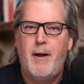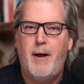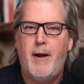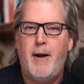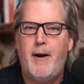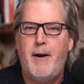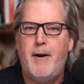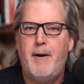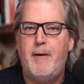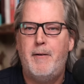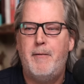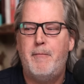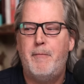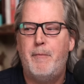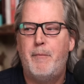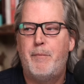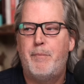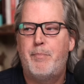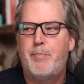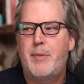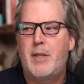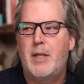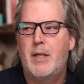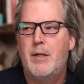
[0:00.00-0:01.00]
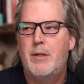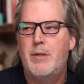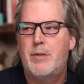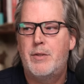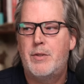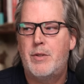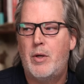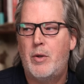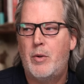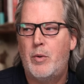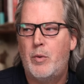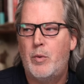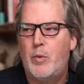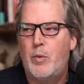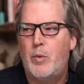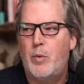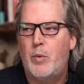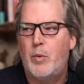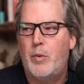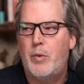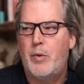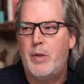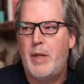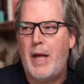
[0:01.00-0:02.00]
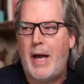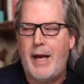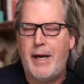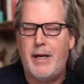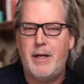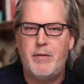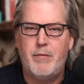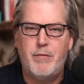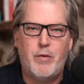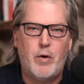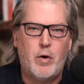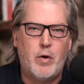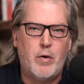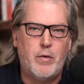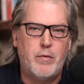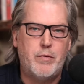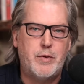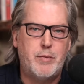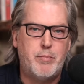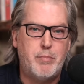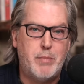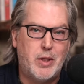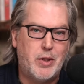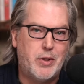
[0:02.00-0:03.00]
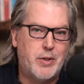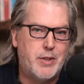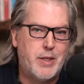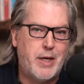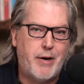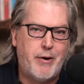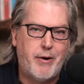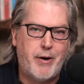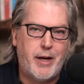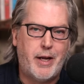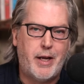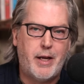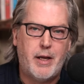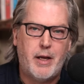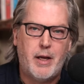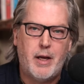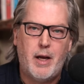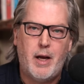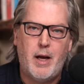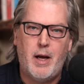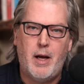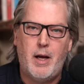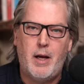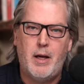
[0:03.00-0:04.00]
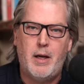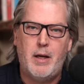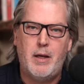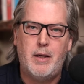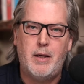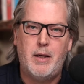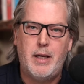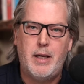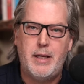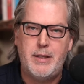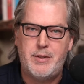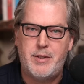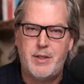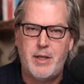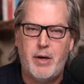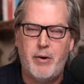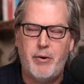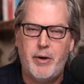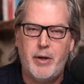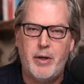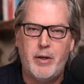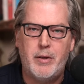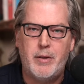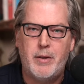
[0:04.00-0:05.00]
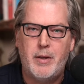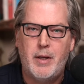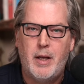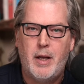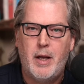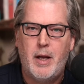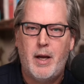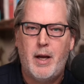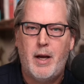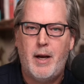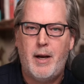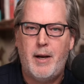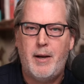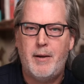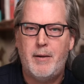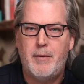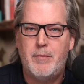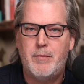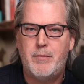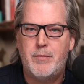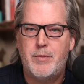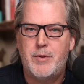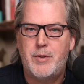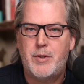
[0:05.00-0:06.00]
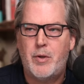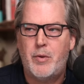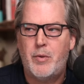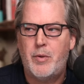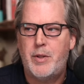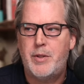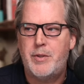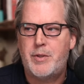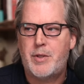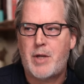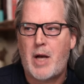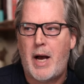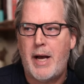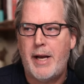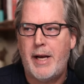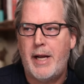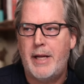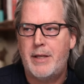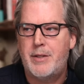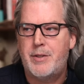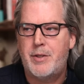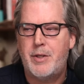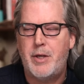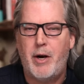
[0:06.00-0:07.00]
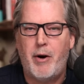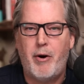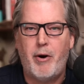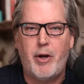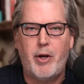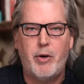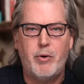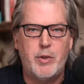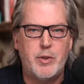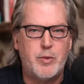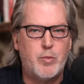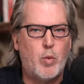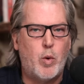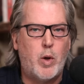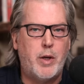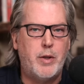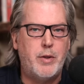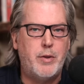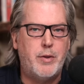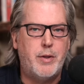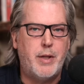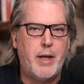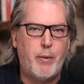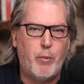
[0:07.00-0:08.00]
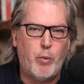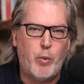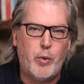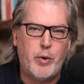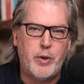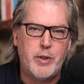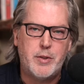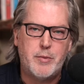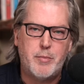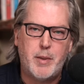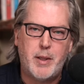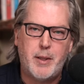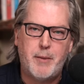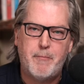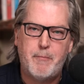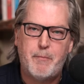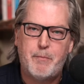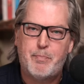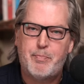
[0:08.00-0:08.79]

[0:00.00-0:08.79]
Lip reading: Um, so that involves military, etc. So the Skynet scenario is one that worries me.